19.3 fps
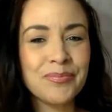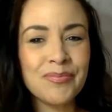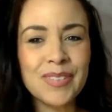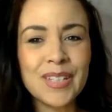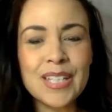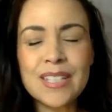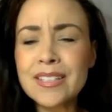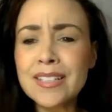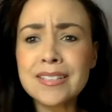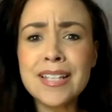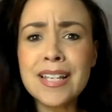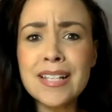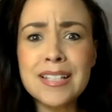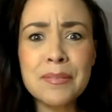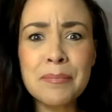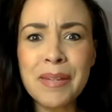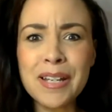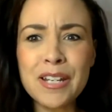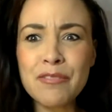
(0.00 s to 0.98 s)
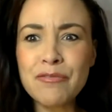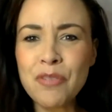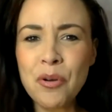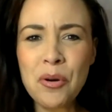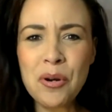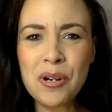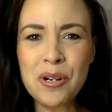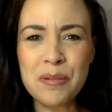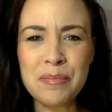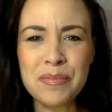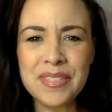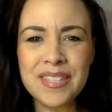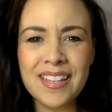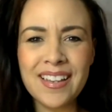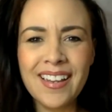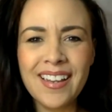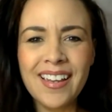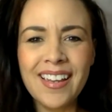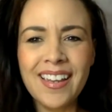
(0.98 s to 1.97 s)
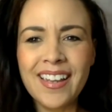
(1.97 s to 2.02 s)
Because it takes many forms.
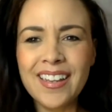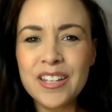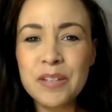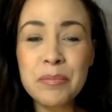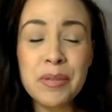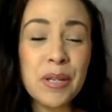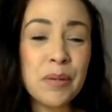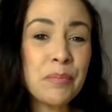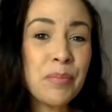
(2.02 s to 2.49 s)
It could be a